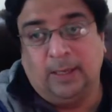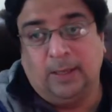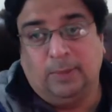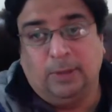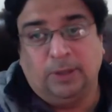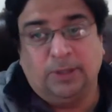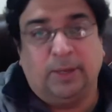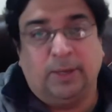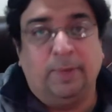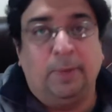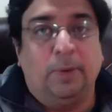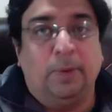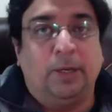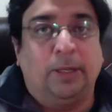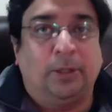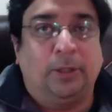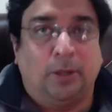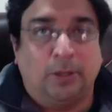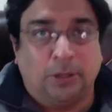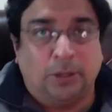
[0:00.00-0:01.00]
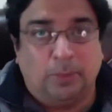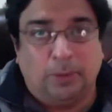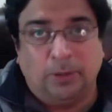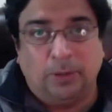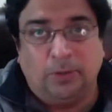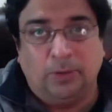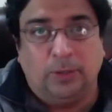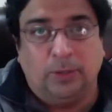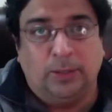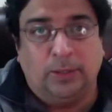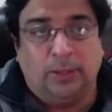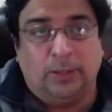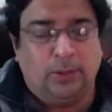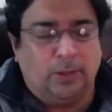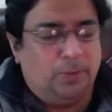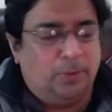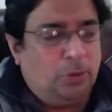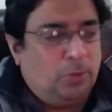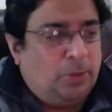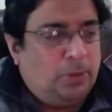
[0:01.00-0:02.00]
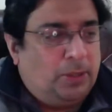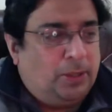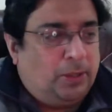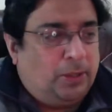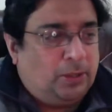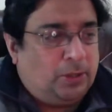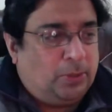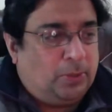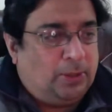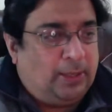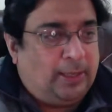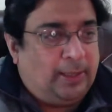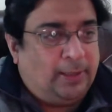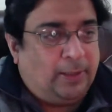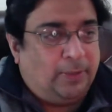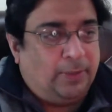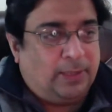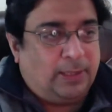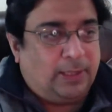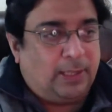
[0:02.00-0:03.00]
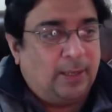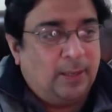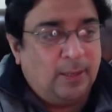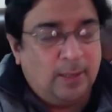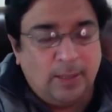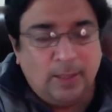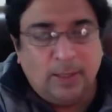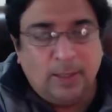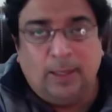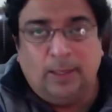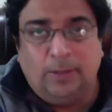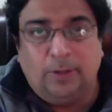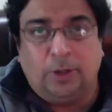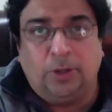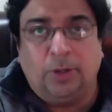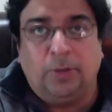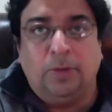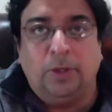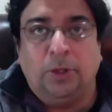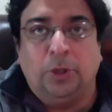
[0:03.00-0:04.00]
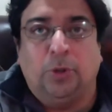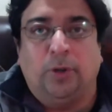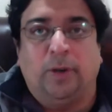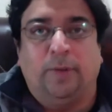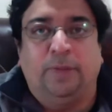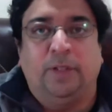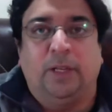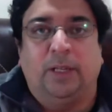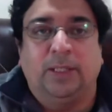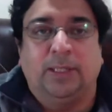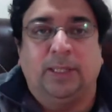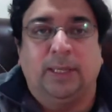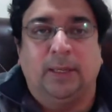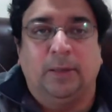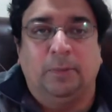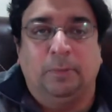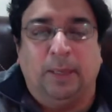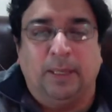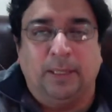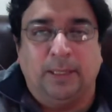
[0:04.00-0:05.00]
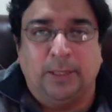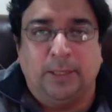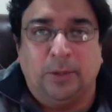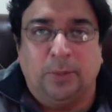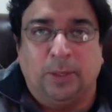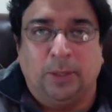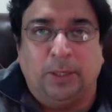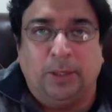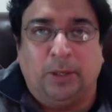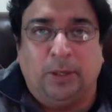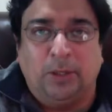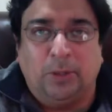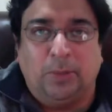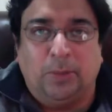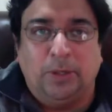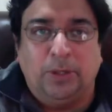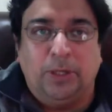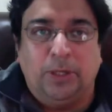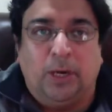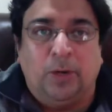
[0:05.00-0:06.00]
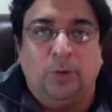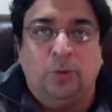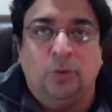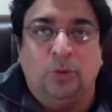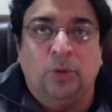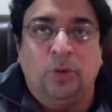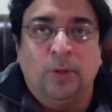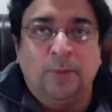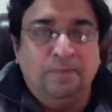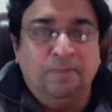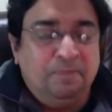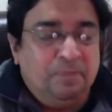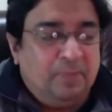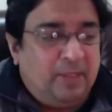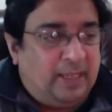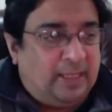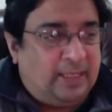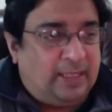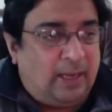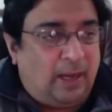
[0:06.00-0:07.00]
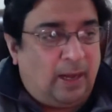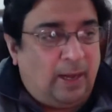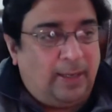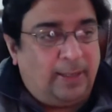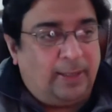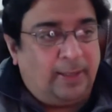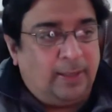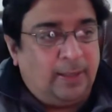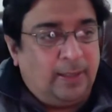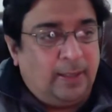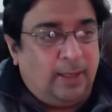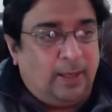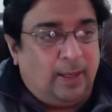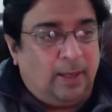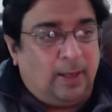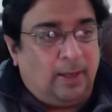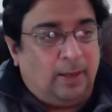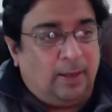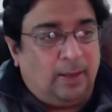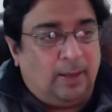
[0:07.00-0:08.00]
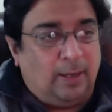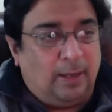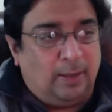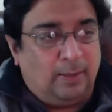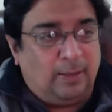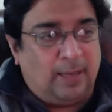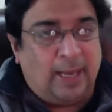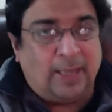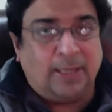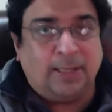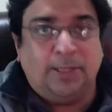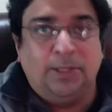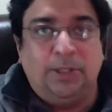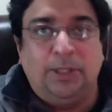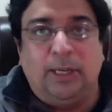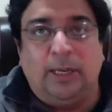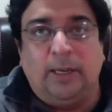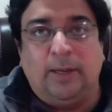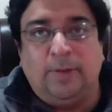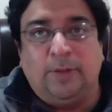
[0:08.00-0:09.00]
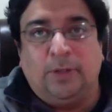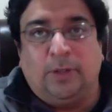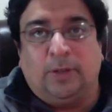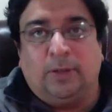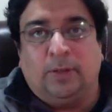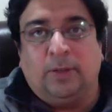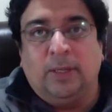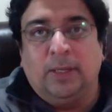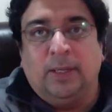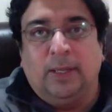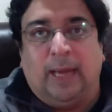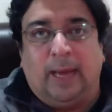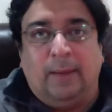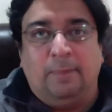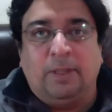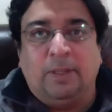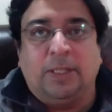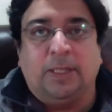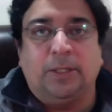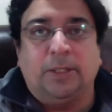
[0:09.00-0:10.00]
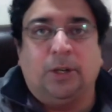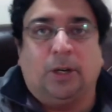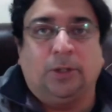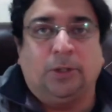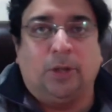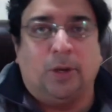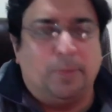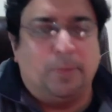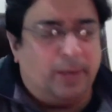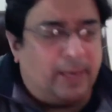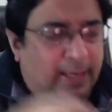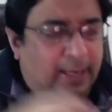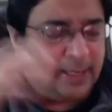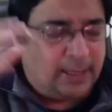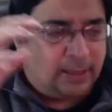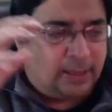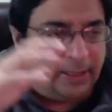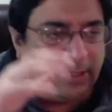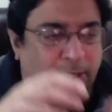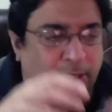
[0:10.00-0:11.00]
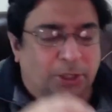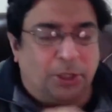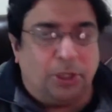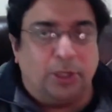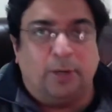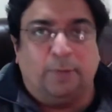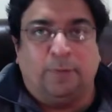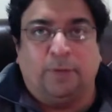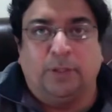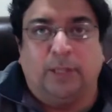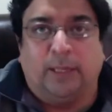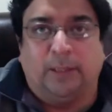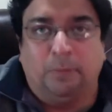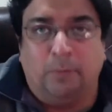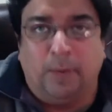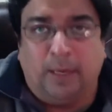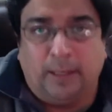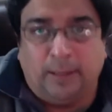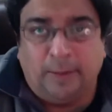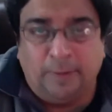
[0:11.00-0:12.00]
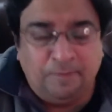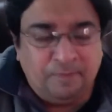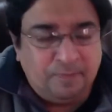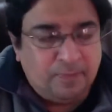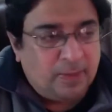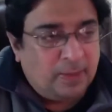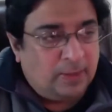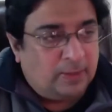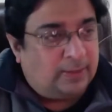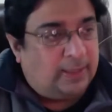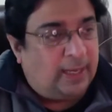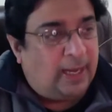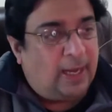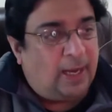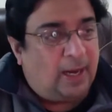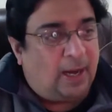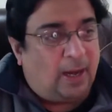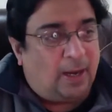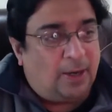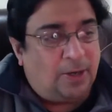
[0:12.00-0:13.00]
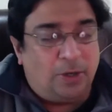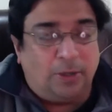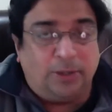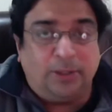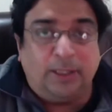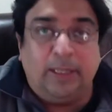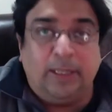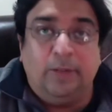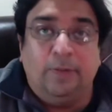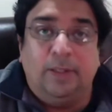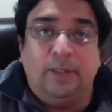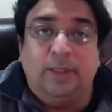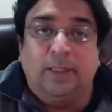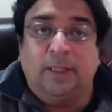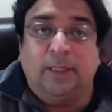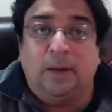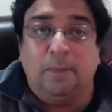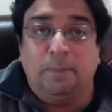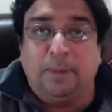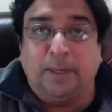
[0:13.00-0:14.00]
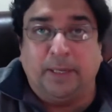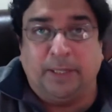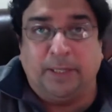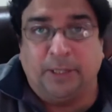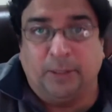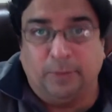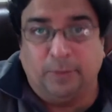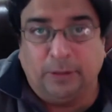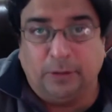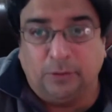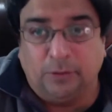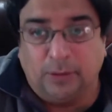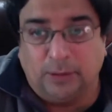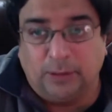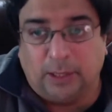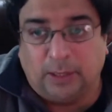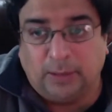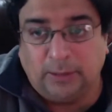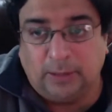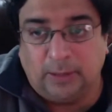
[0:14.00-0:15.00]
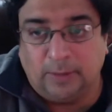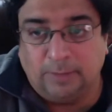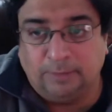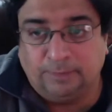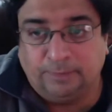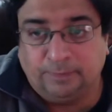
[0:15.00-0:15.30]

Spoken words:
Because everybody talks about google.com, nobody talks about Alta Vista, not even sure if they are still in business. Nobody talks about Yahoo, Excite, Ask Jeeves, or MSN.com, or any of the search engine for that matter. They are not even in the competition with google.com.